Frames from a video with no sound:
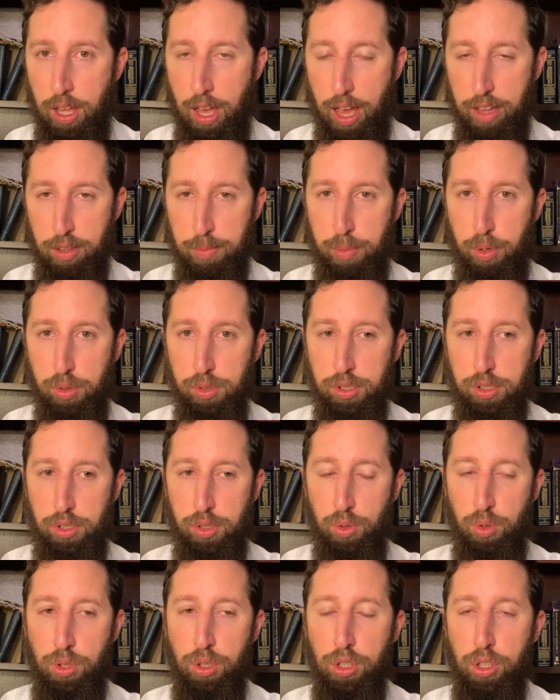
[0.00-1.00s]
as opposed
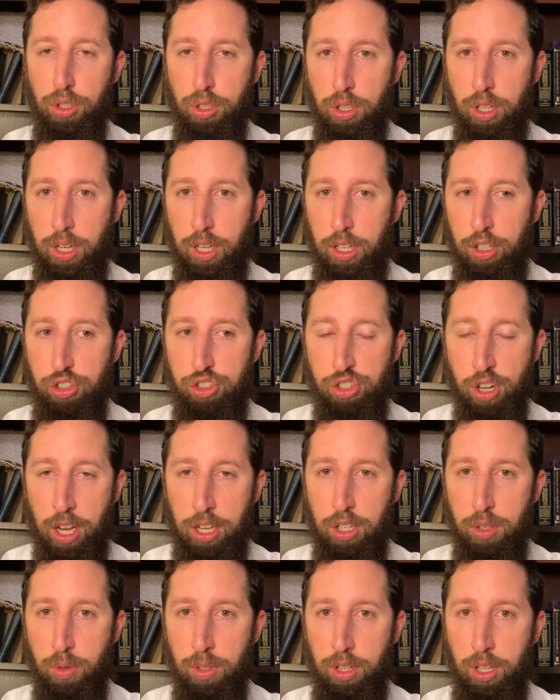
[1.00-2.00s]
to learning
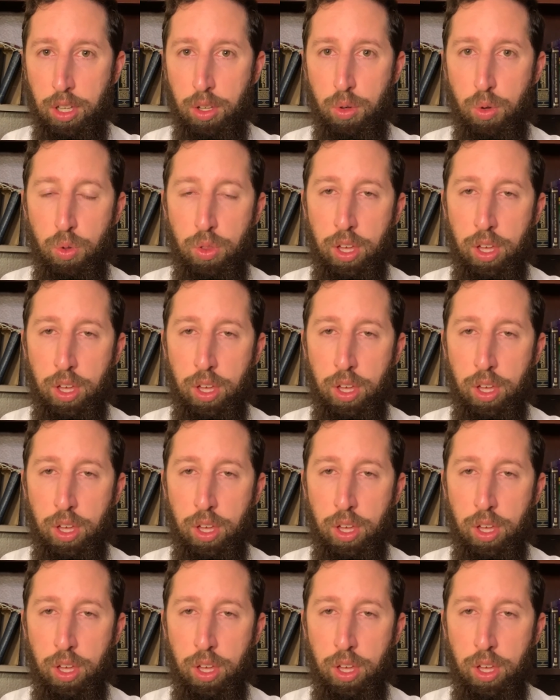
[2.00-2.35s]
genuinely who